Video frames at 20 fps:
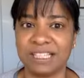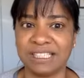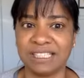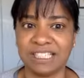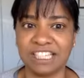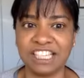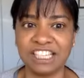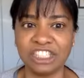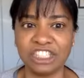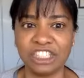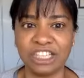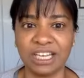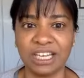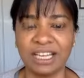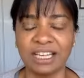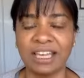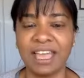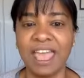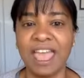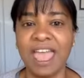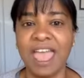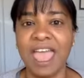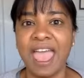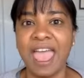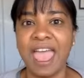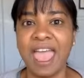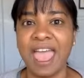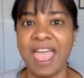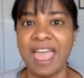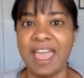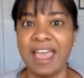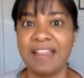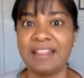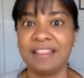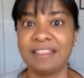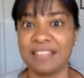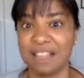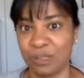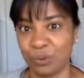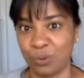this teaching,
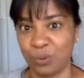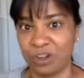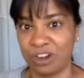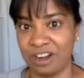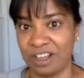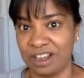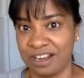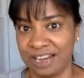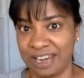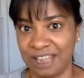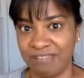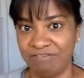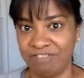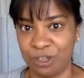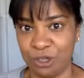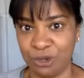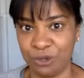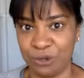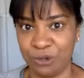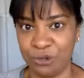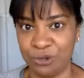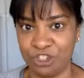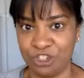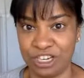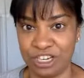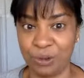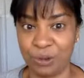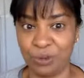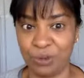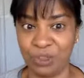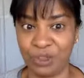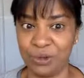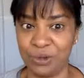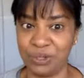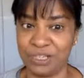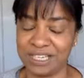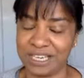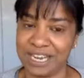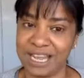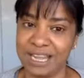and that's what I'd love to share with
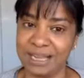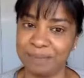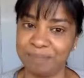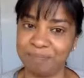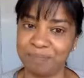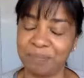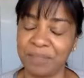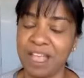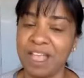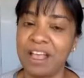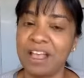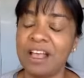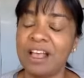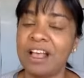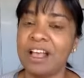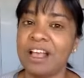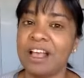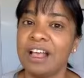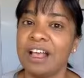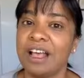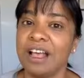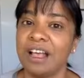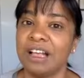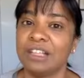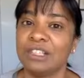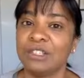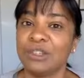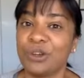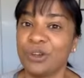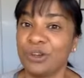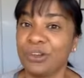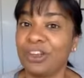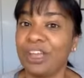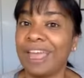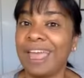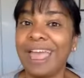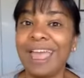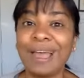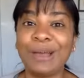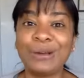you today. So
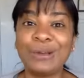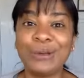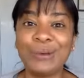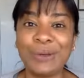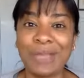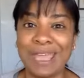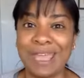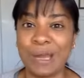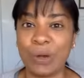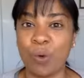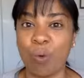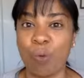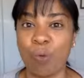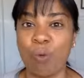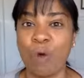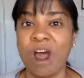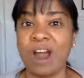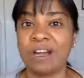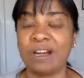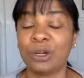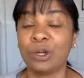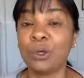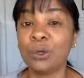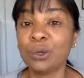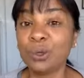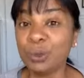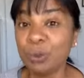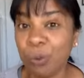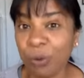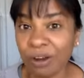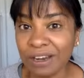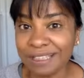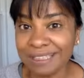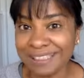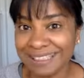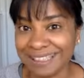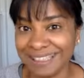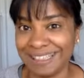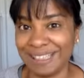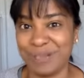how do you get good
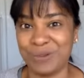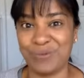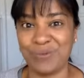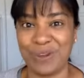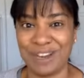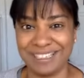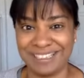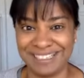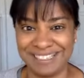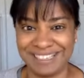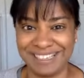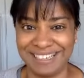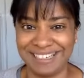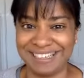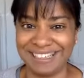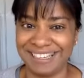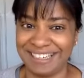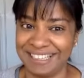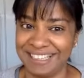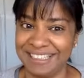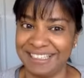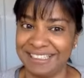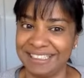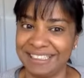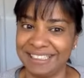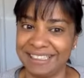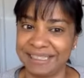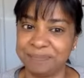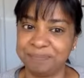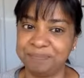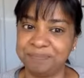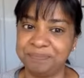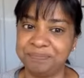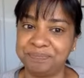quality 1 cent leads?